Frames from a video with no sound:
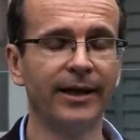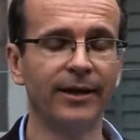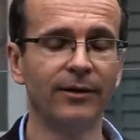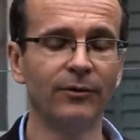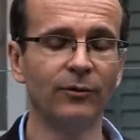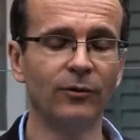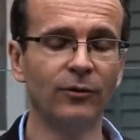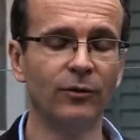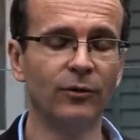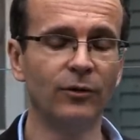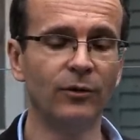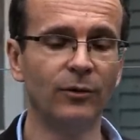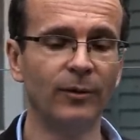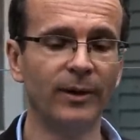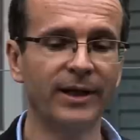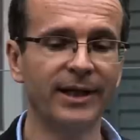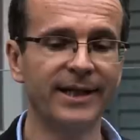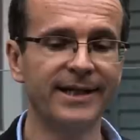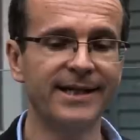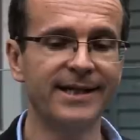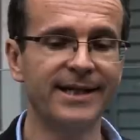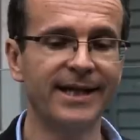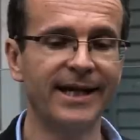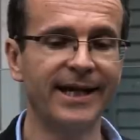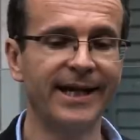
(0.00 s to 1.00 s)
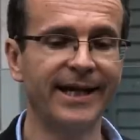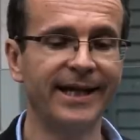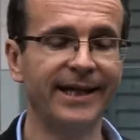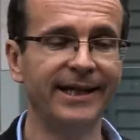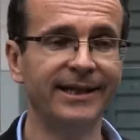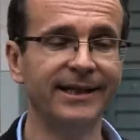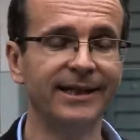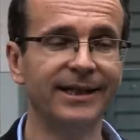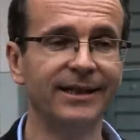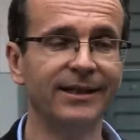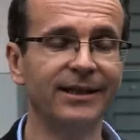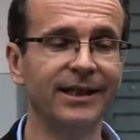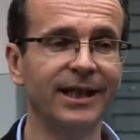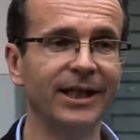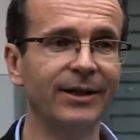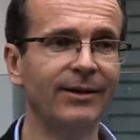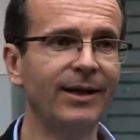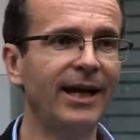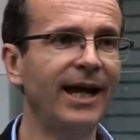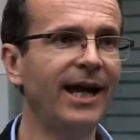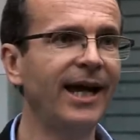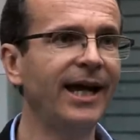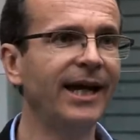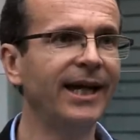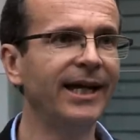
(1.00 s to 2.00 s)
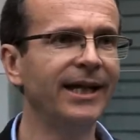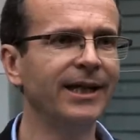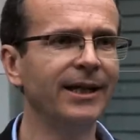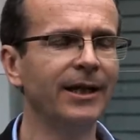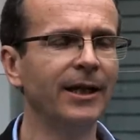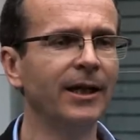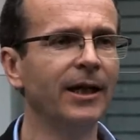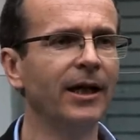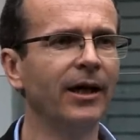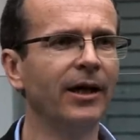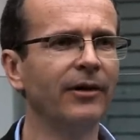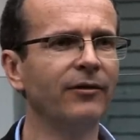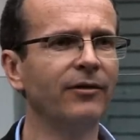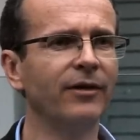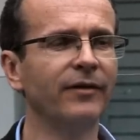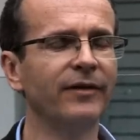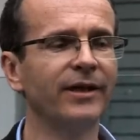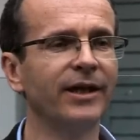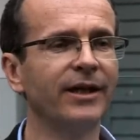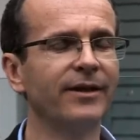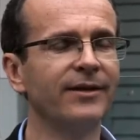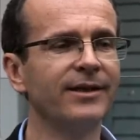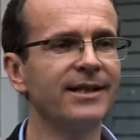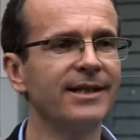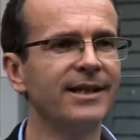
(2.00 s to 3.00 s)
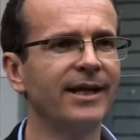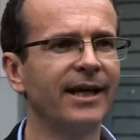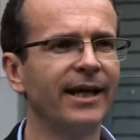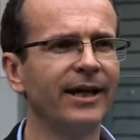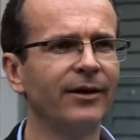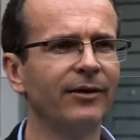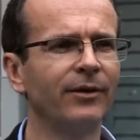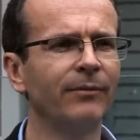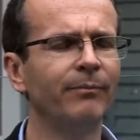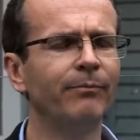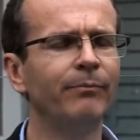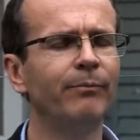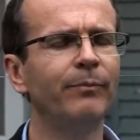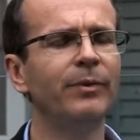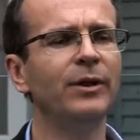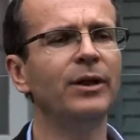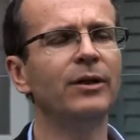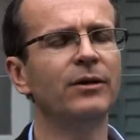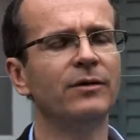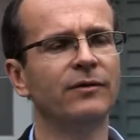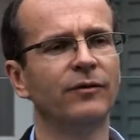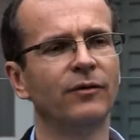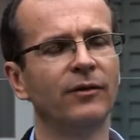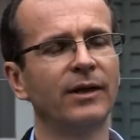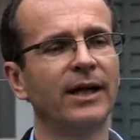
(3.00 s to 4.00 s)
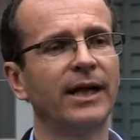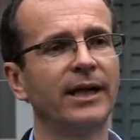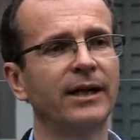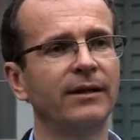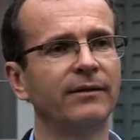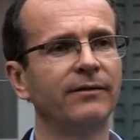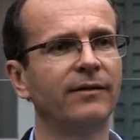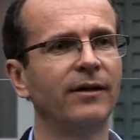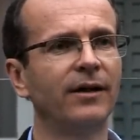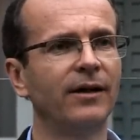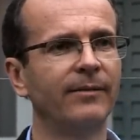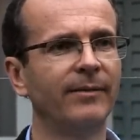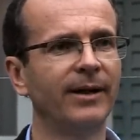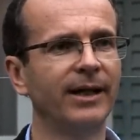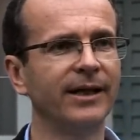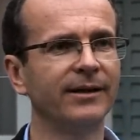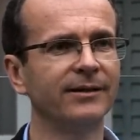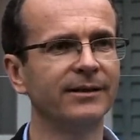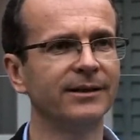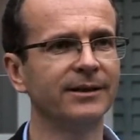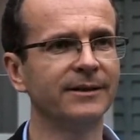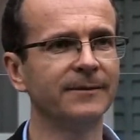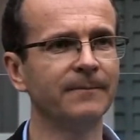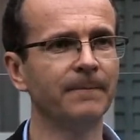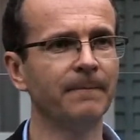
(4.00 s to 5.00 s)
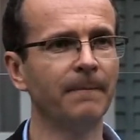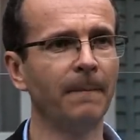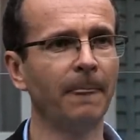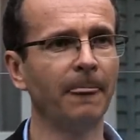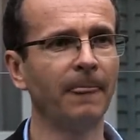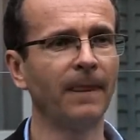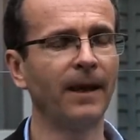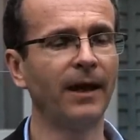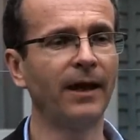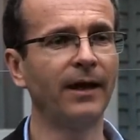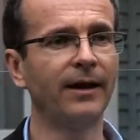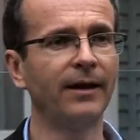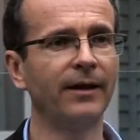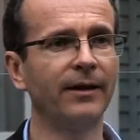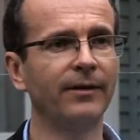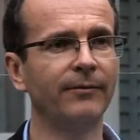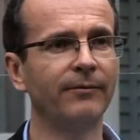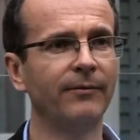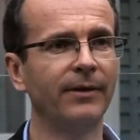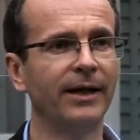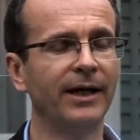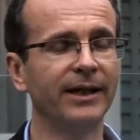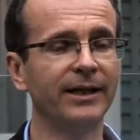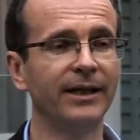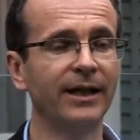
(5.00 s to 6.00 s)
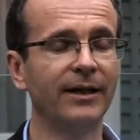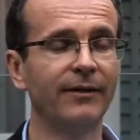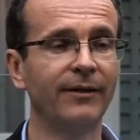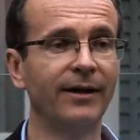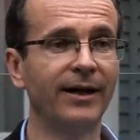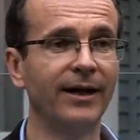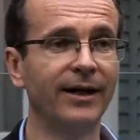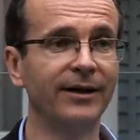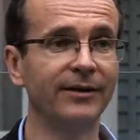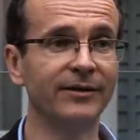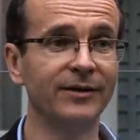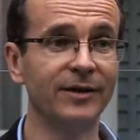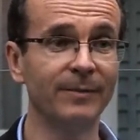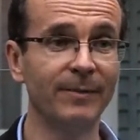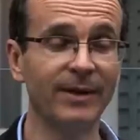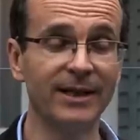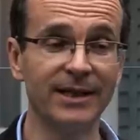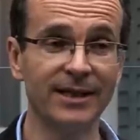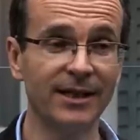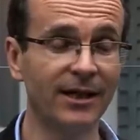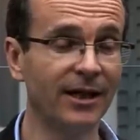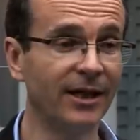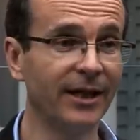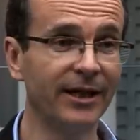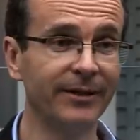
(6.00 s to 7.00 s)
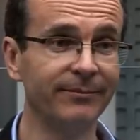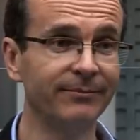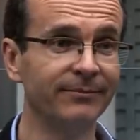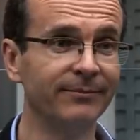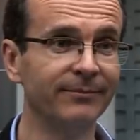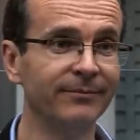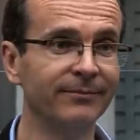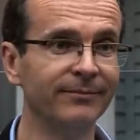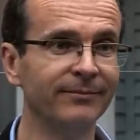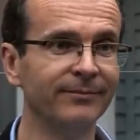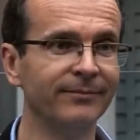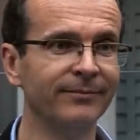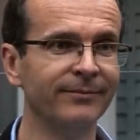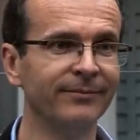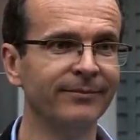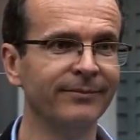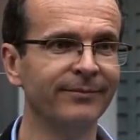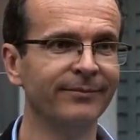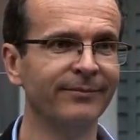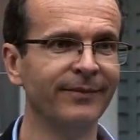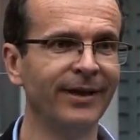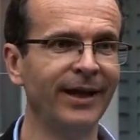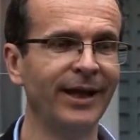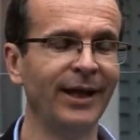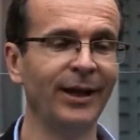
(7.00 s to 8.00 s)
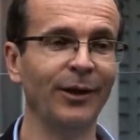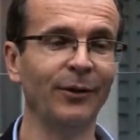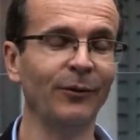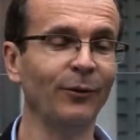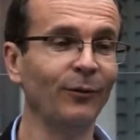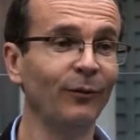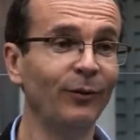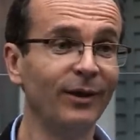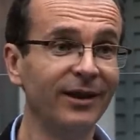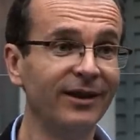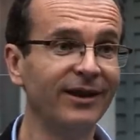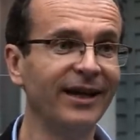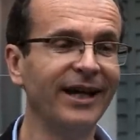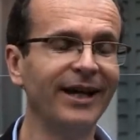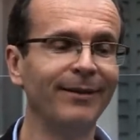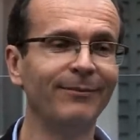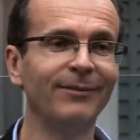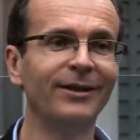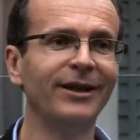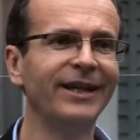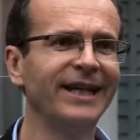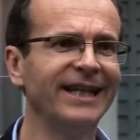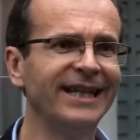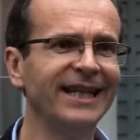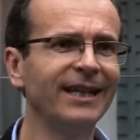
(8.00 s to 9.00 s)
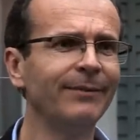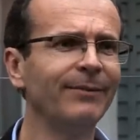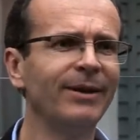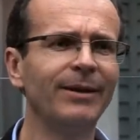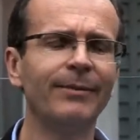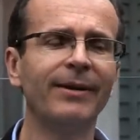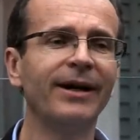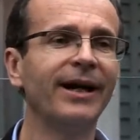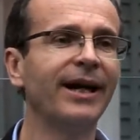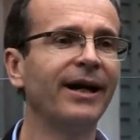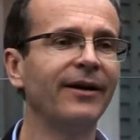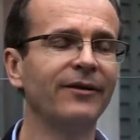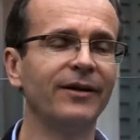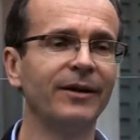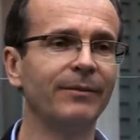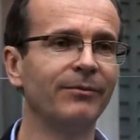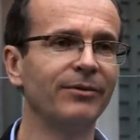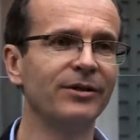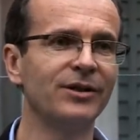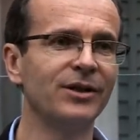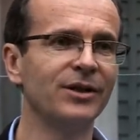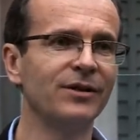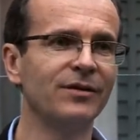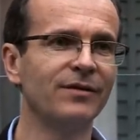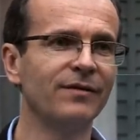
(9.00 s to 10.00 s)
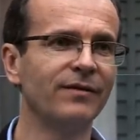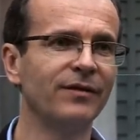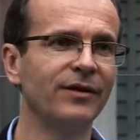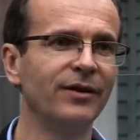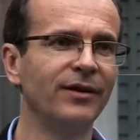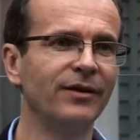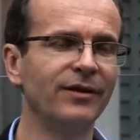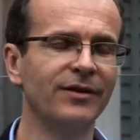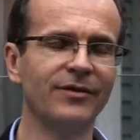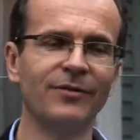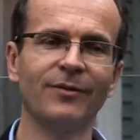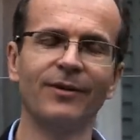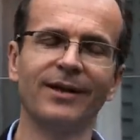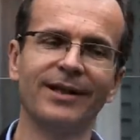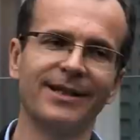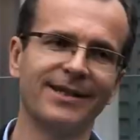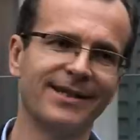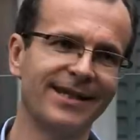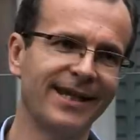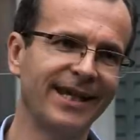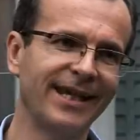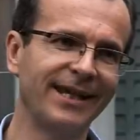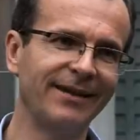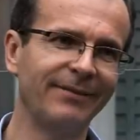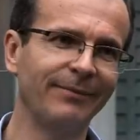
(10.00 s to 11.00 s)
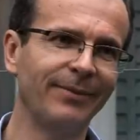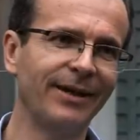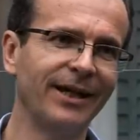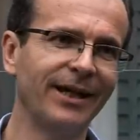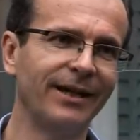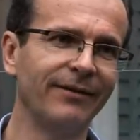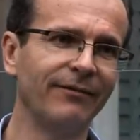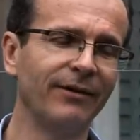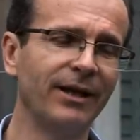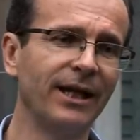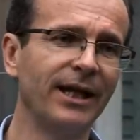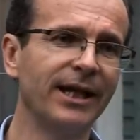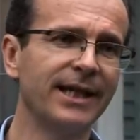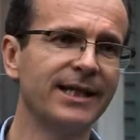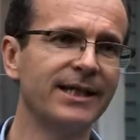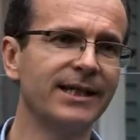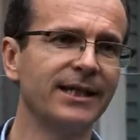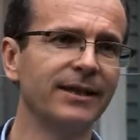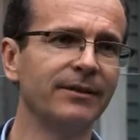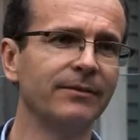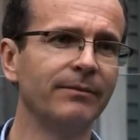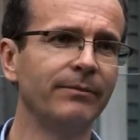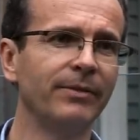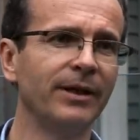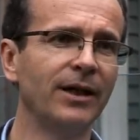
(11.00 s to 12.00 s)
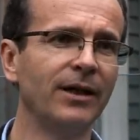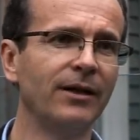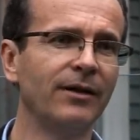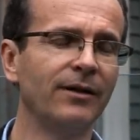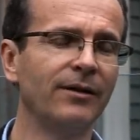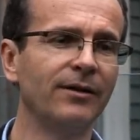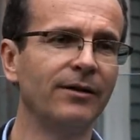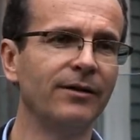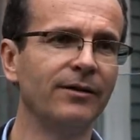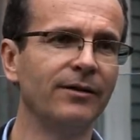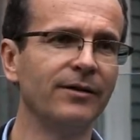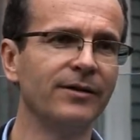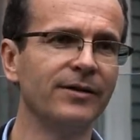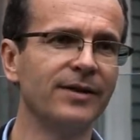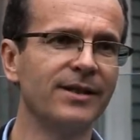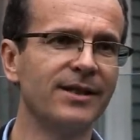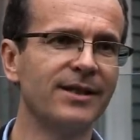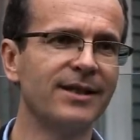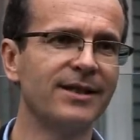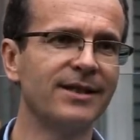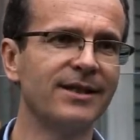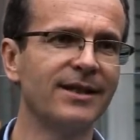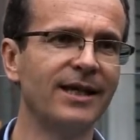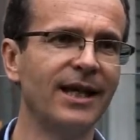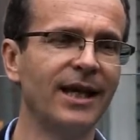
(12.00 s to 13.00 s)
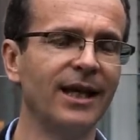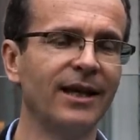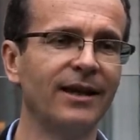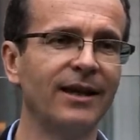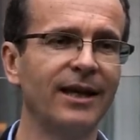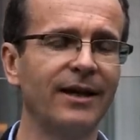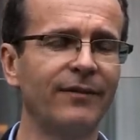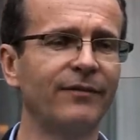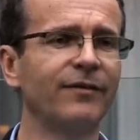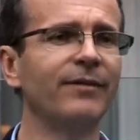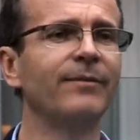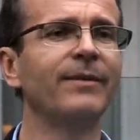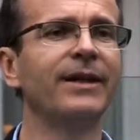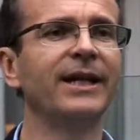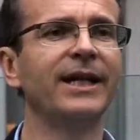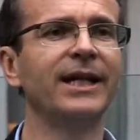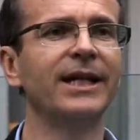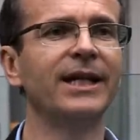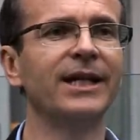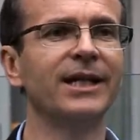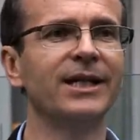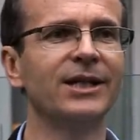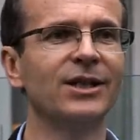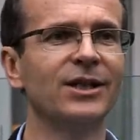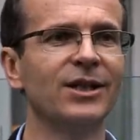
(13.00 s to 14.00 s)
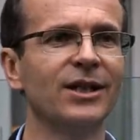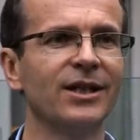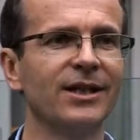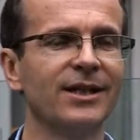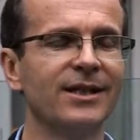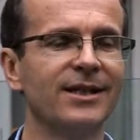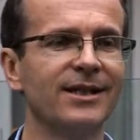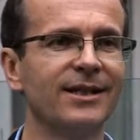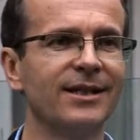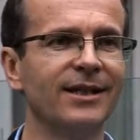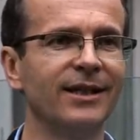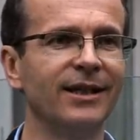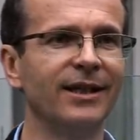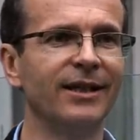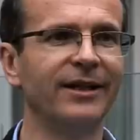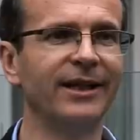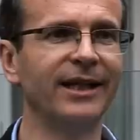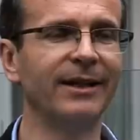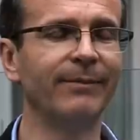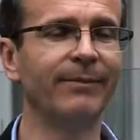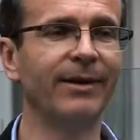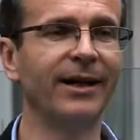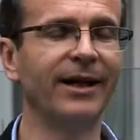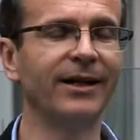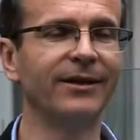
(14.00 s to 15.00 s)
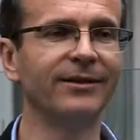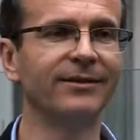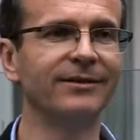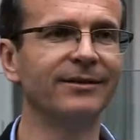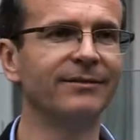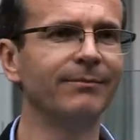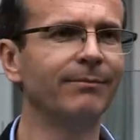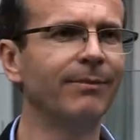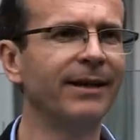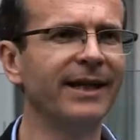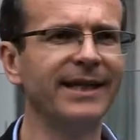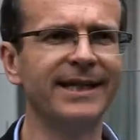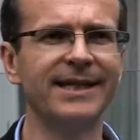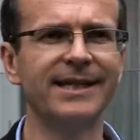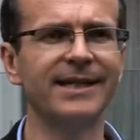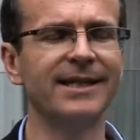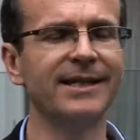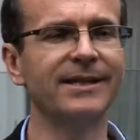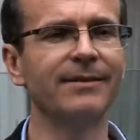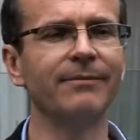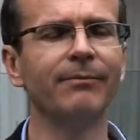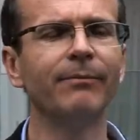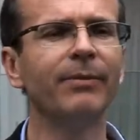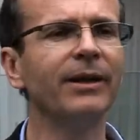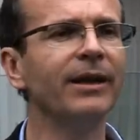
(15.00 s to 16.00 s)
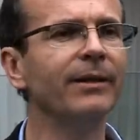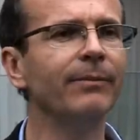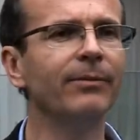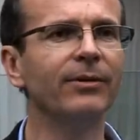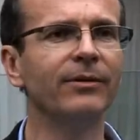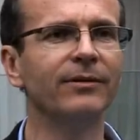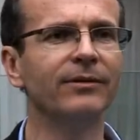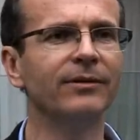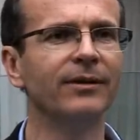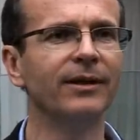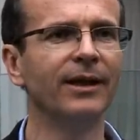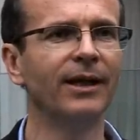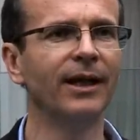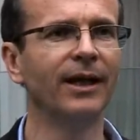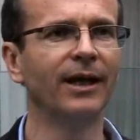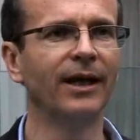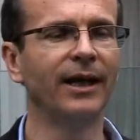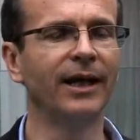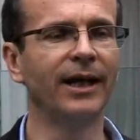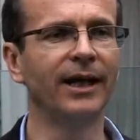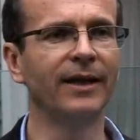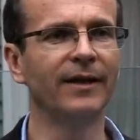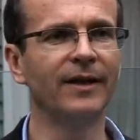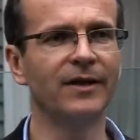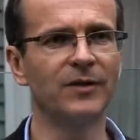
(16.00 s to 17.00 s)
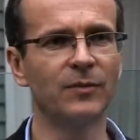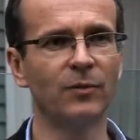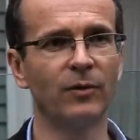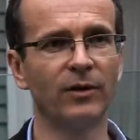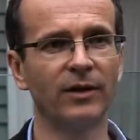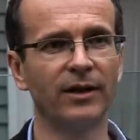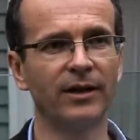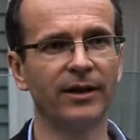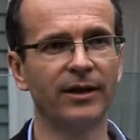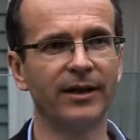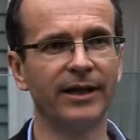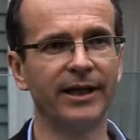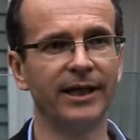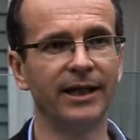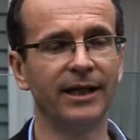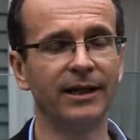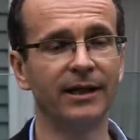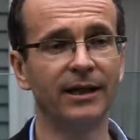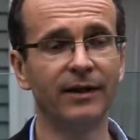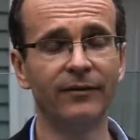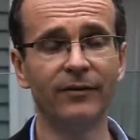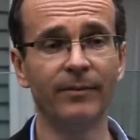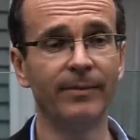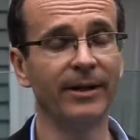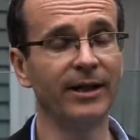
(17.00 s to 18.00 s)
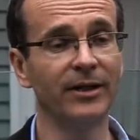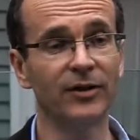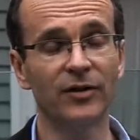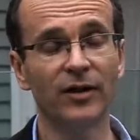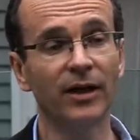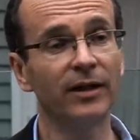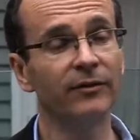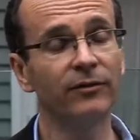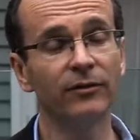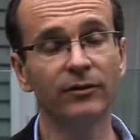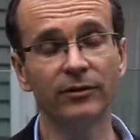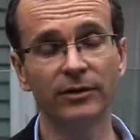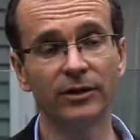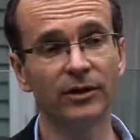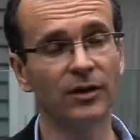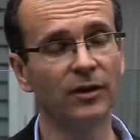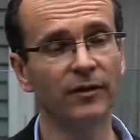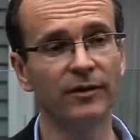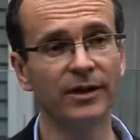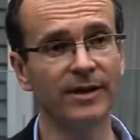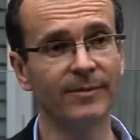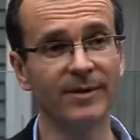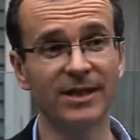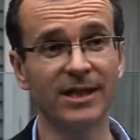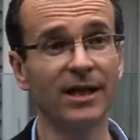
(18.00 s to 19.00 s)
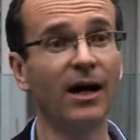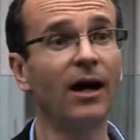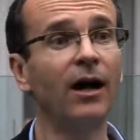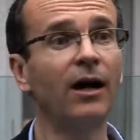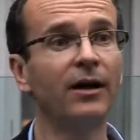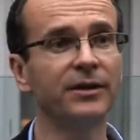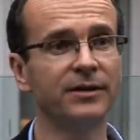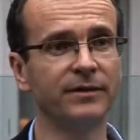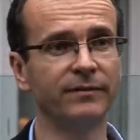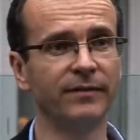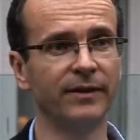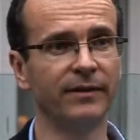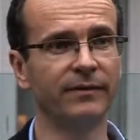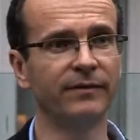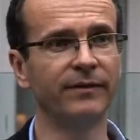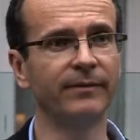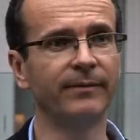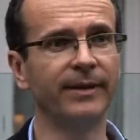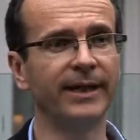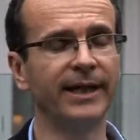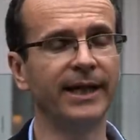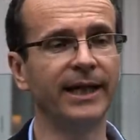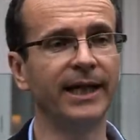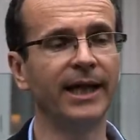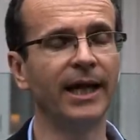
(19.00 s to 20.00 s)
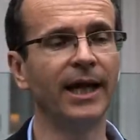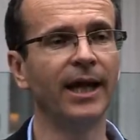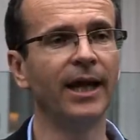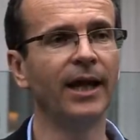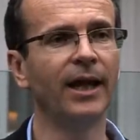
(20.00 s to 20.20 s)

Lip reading: Or when I stay in the UK, I'd rather go and stay on a beautiful organic farmhouse and go out and spend time with them, learning a little bit about how they produce food, as well as kicking back and relaxing, because that for me is just learning about places and people. And that's what I love about travel and tourism. It's the heart of it for me.